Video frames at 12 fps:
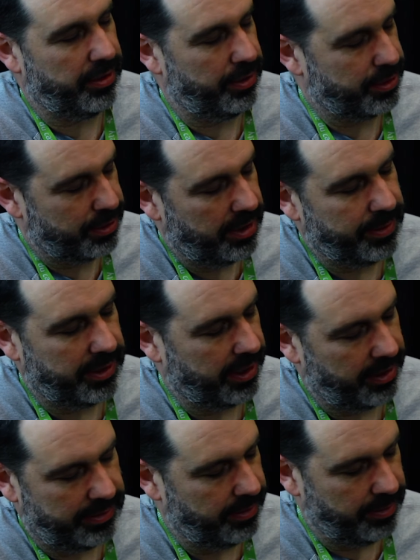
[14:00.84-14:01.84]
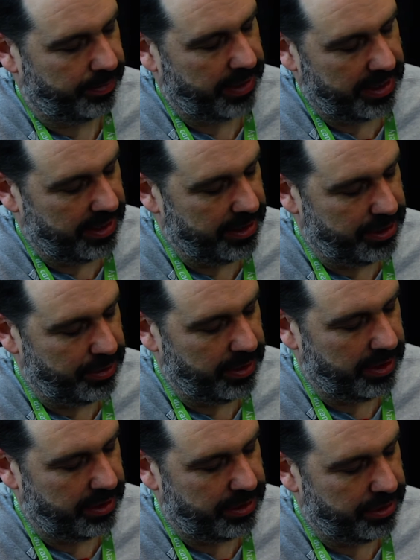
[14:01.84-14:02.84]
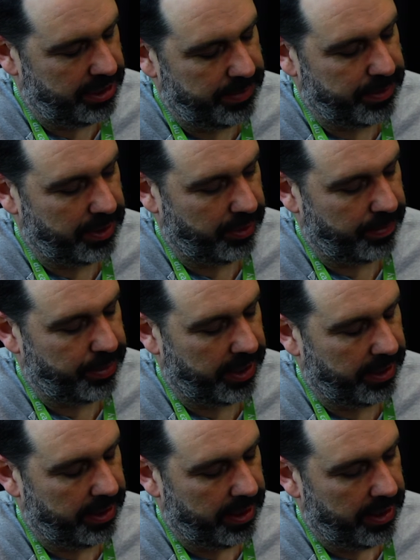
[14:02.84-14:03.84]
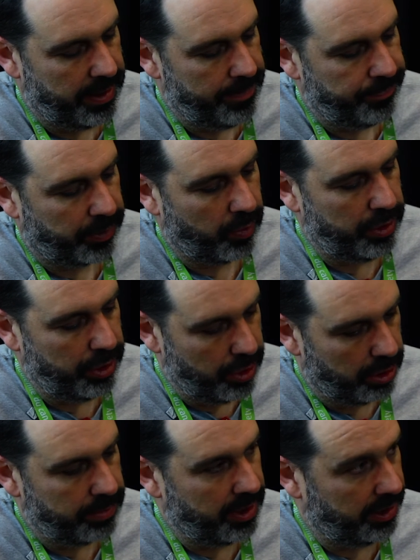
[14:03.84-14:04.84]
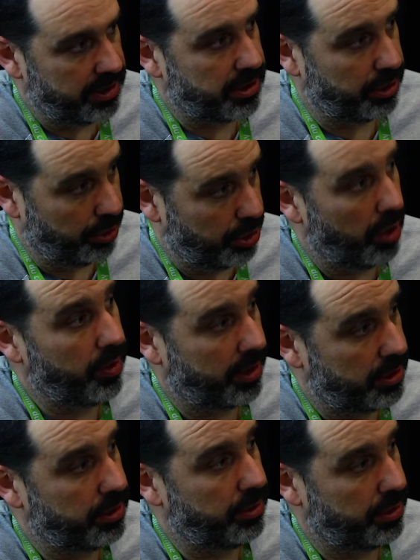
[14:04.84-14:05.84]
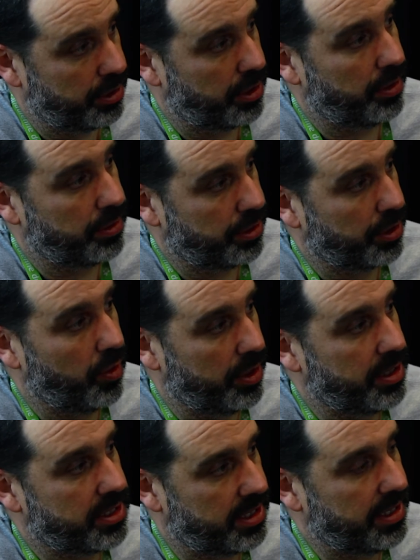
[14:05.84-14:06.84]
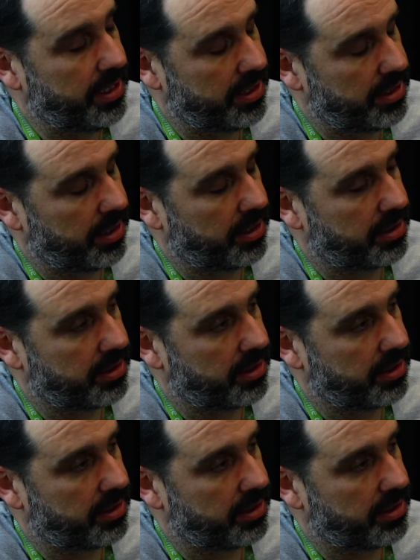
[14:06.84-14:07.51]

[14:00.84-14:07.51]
the whole story, but or get too deep into it. But when you go to the Middle East, you're going to the zones. You're going to see these things.